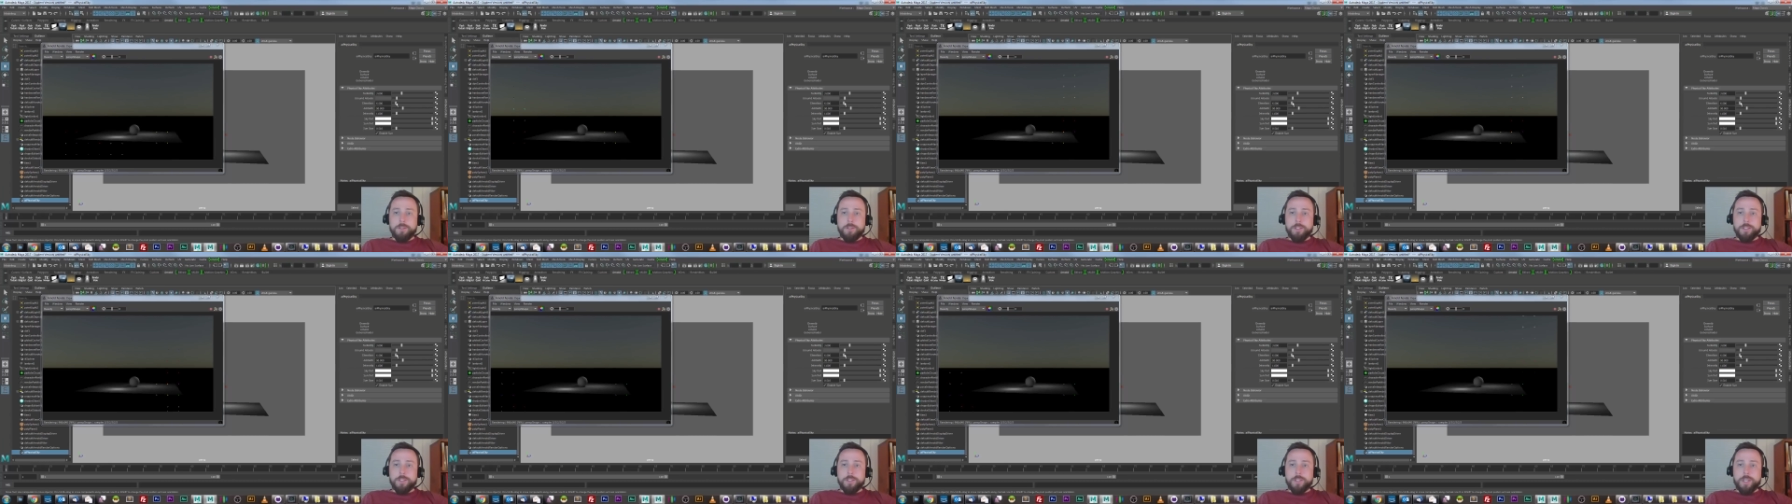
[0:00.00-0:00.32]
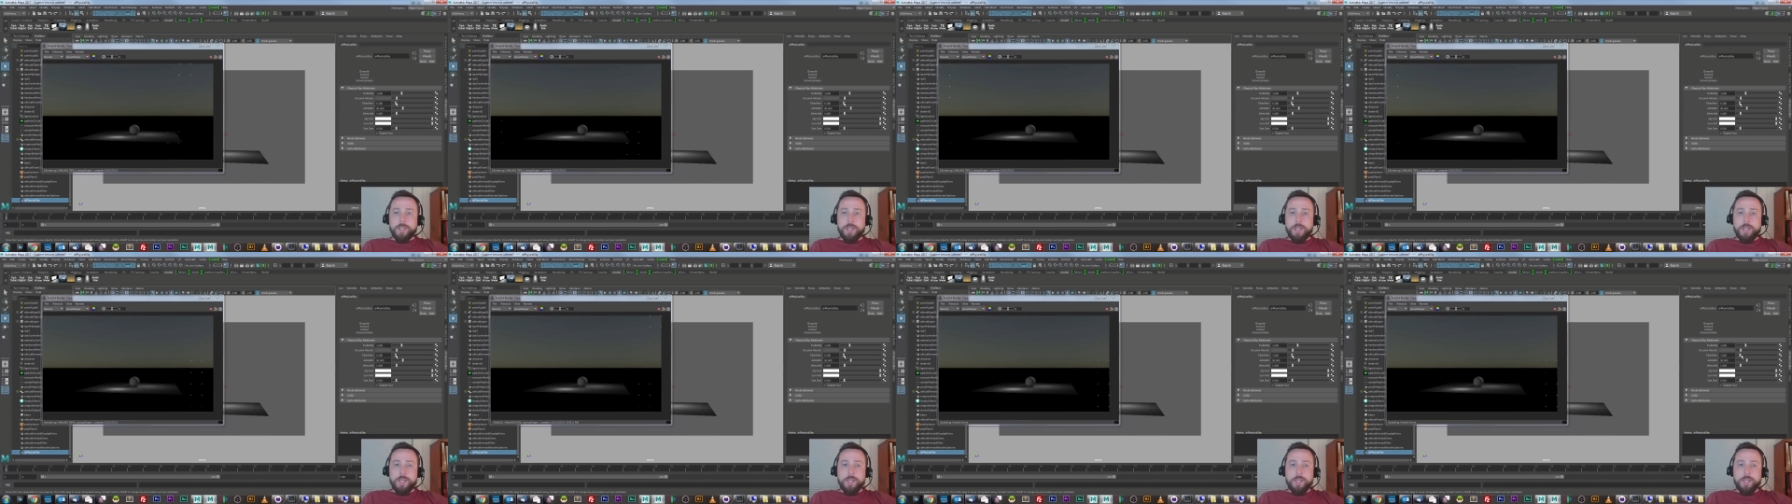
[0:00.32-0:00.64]
the
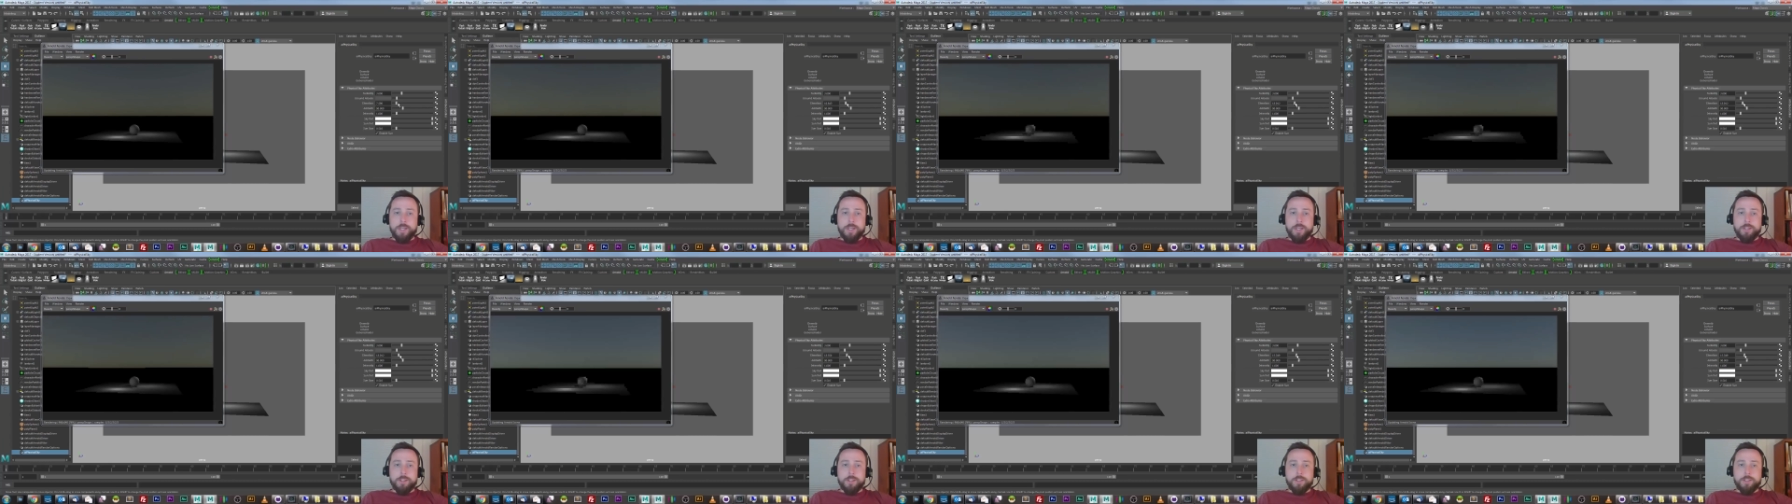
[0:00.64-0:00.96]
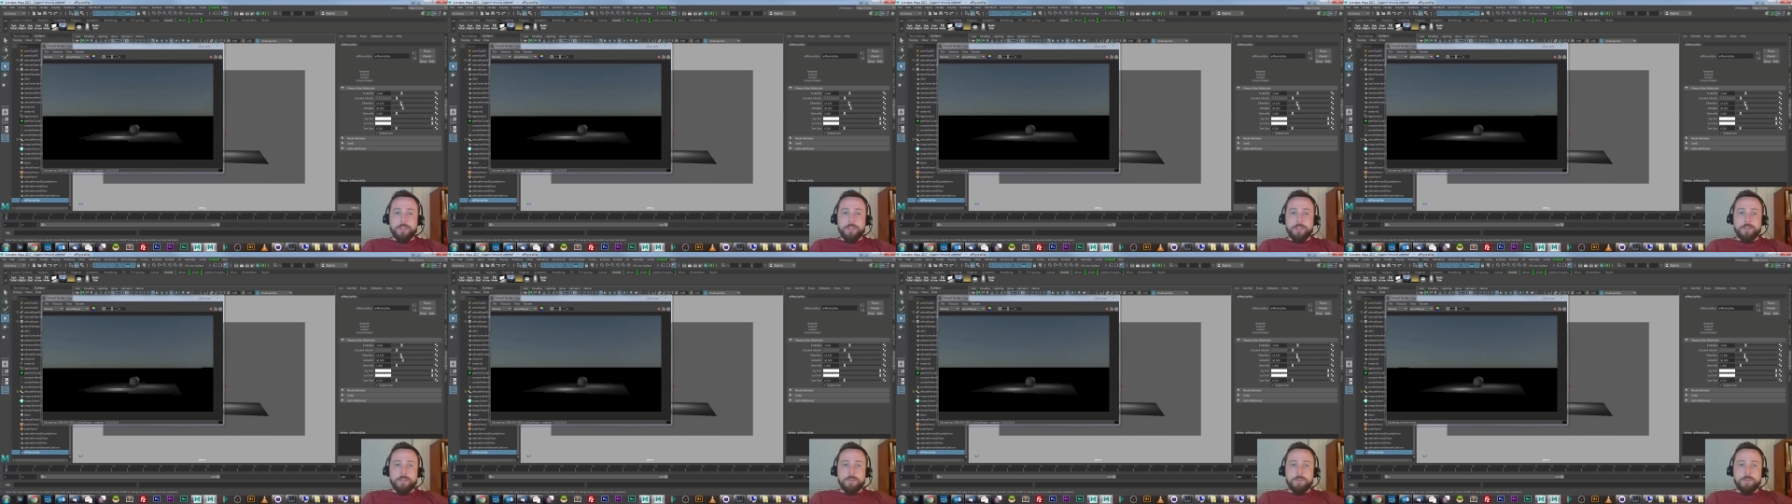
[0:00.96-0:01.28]
sky
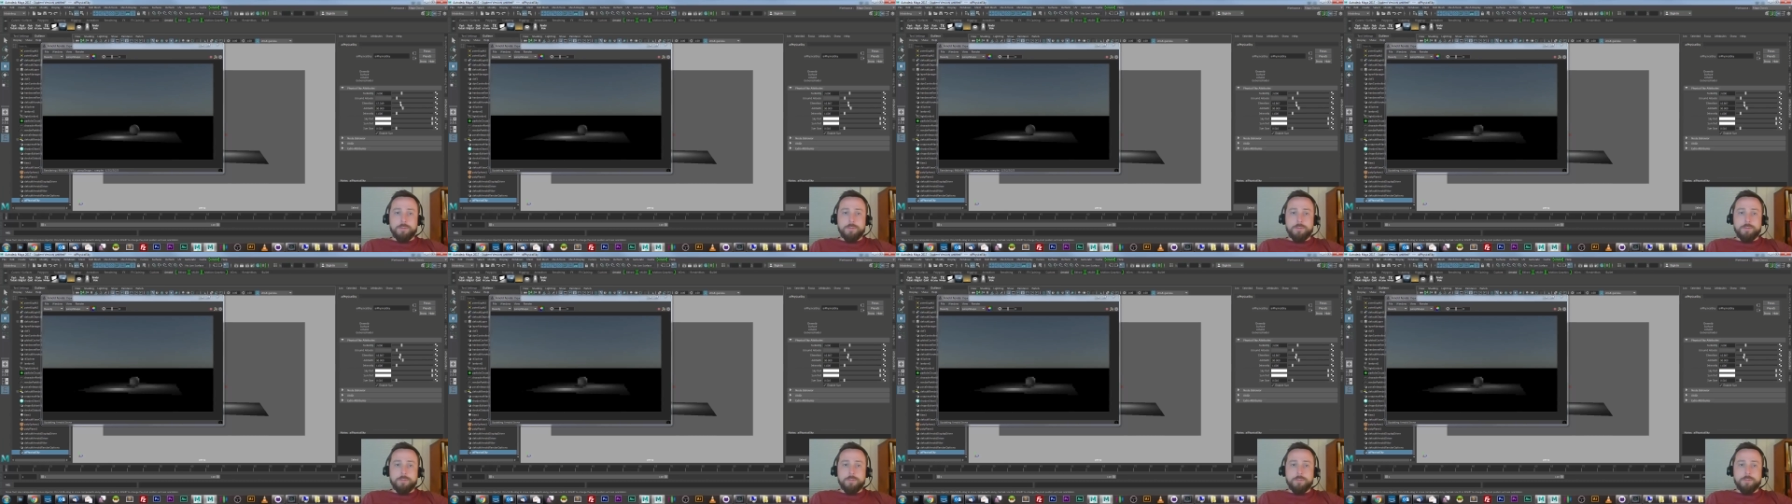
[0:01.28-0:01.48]
gets